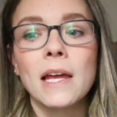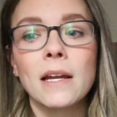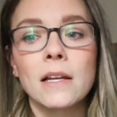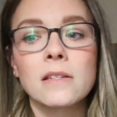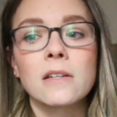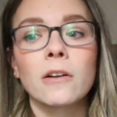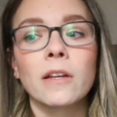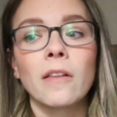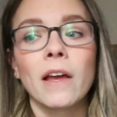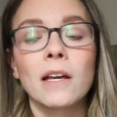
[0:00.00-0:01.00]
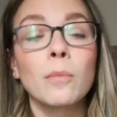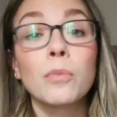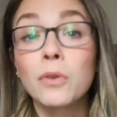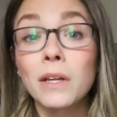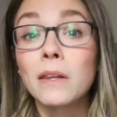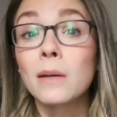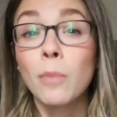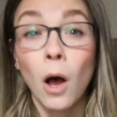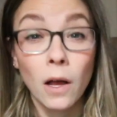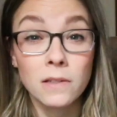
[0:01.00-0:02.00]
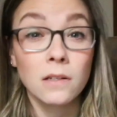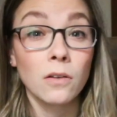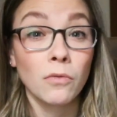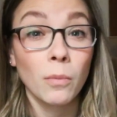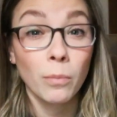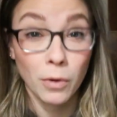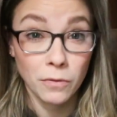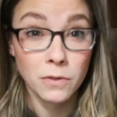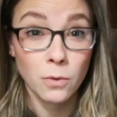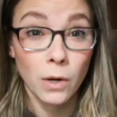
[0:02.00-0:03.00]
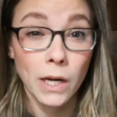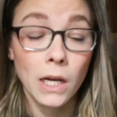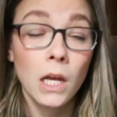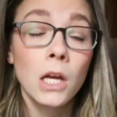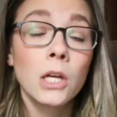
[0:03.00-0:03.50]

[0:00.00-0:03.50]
a necessarily like completely positive birth story.